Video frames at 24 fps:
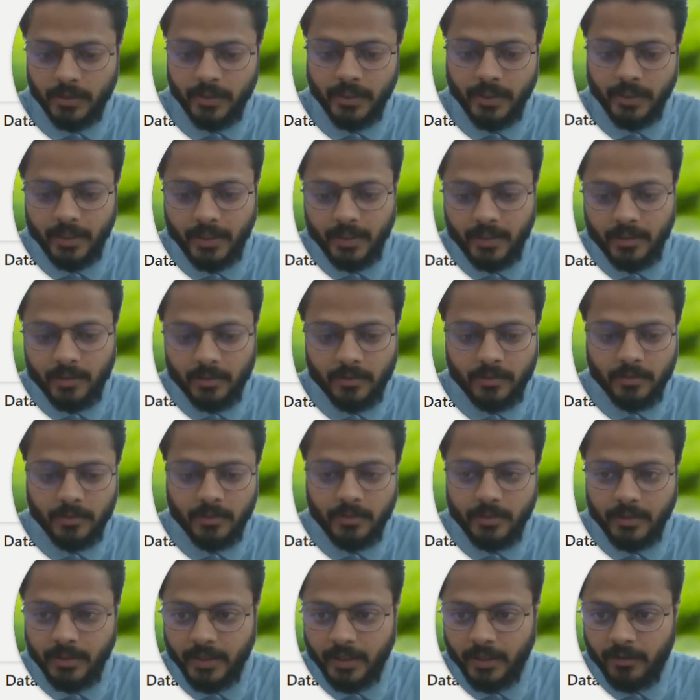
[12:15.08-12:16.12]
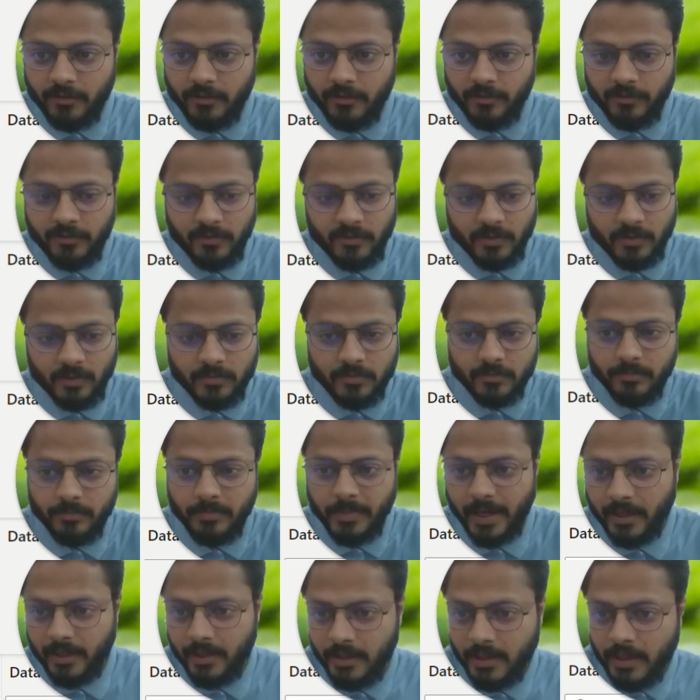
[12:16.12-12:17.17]
Date def
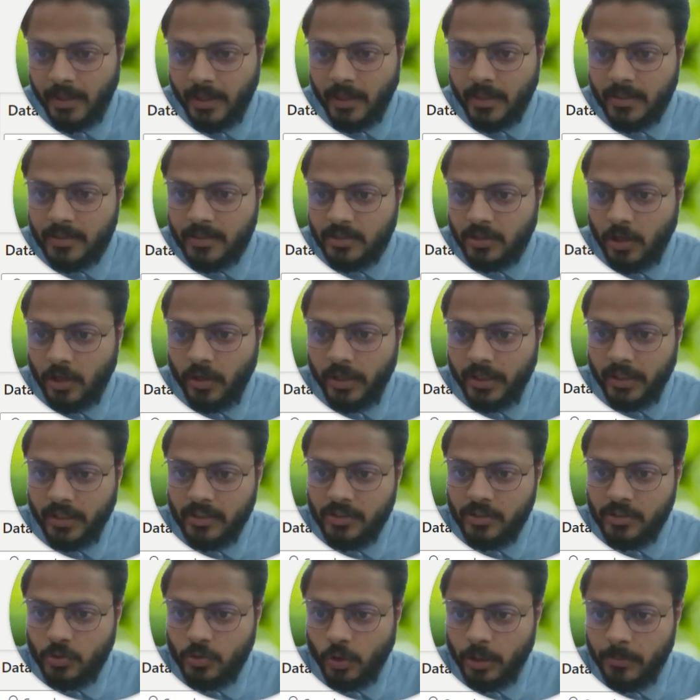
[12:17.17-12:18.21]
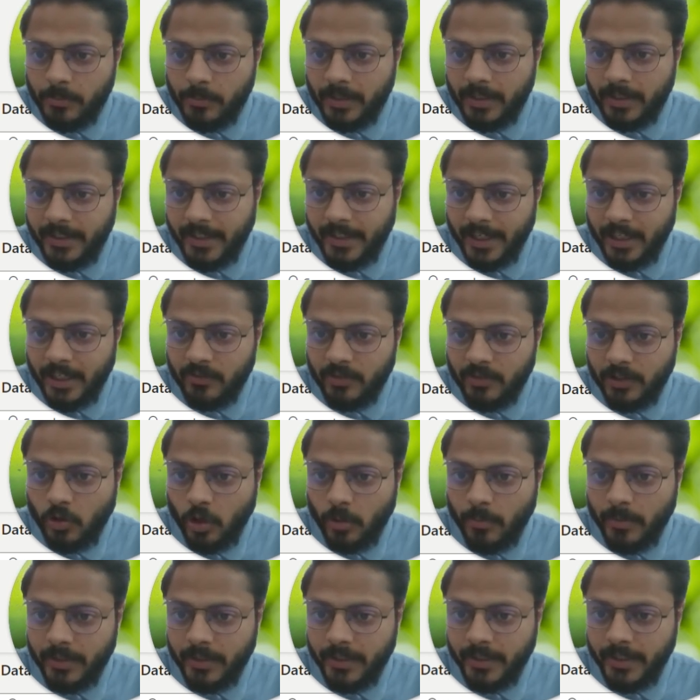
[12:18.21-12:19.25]
bracket. So now it is showing me date 1
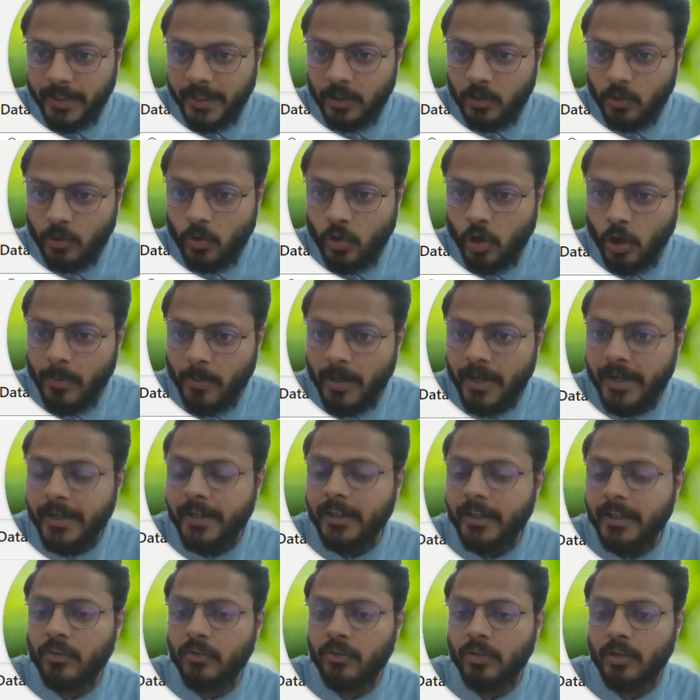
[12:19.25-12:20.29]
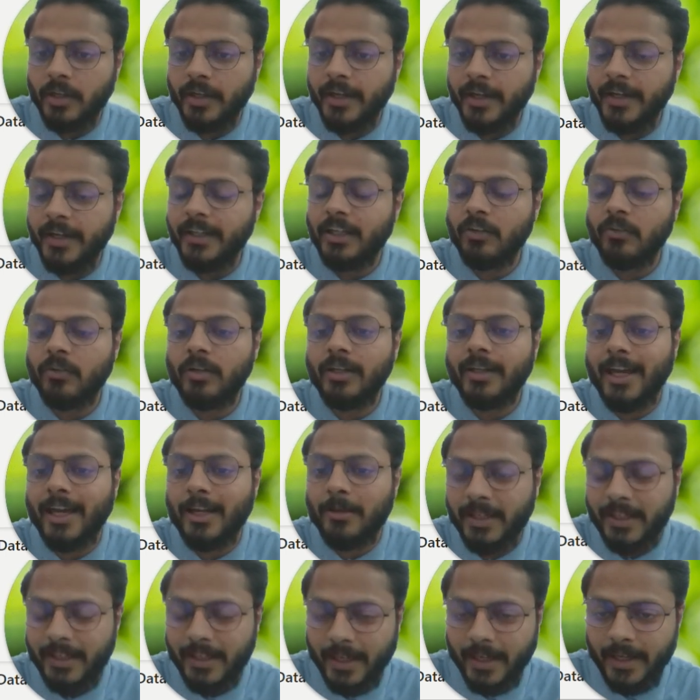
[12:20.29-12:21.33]
comma date 2 comma interval. Interval can
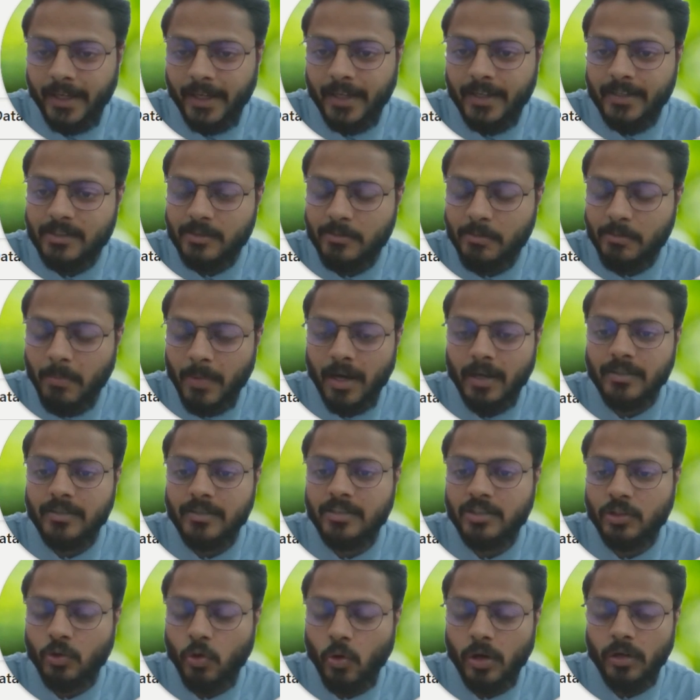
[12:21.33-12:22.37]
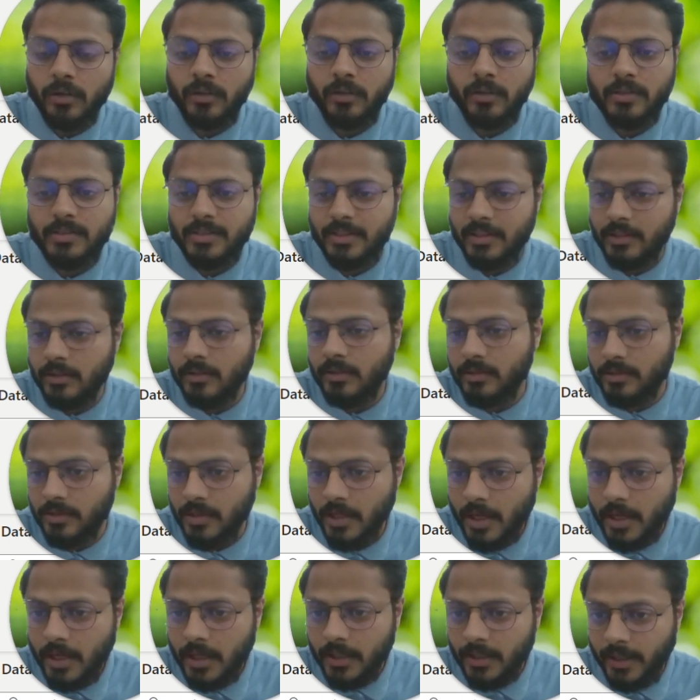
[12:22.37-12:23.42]
be days, months, quarters, years,
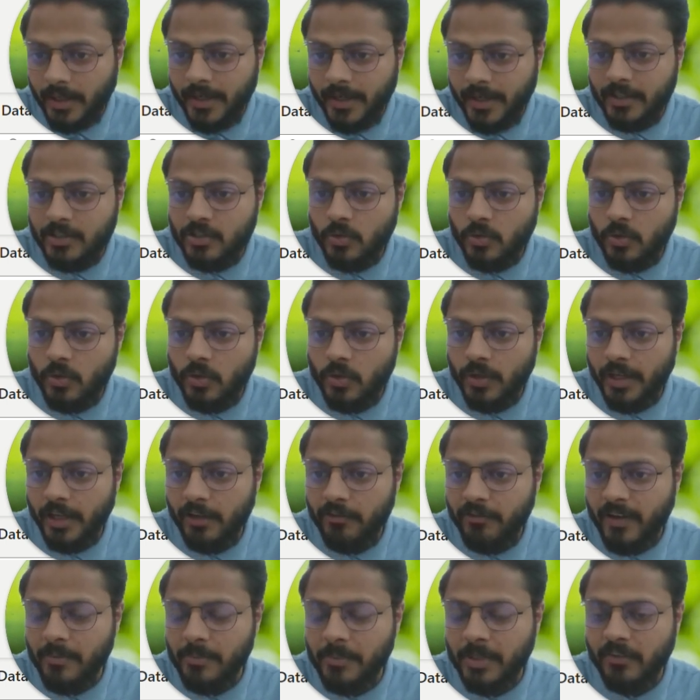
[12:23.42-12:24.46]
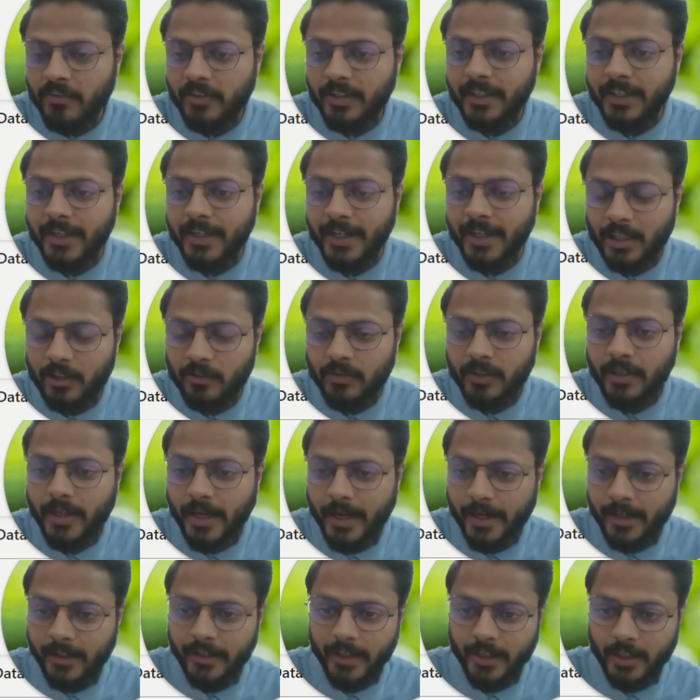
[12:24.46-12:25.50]
right? So if I'm giving date 1
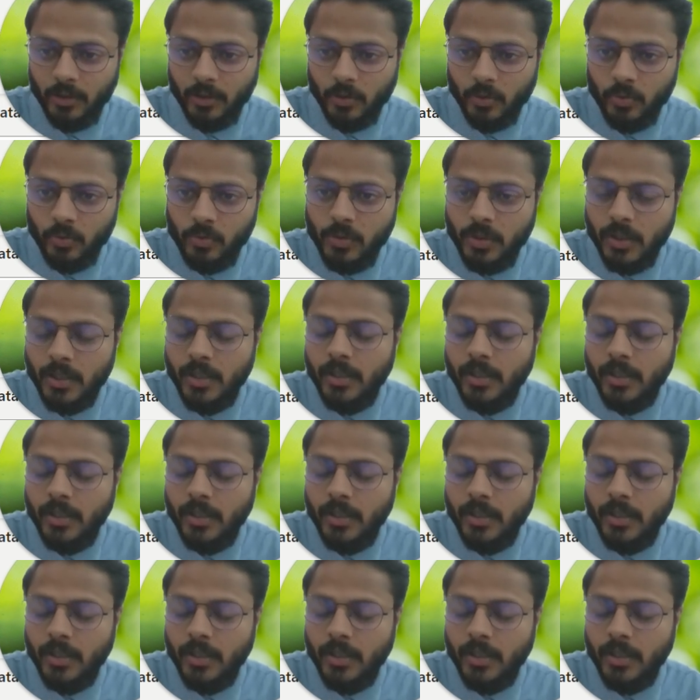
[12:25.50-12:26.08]
and date 2,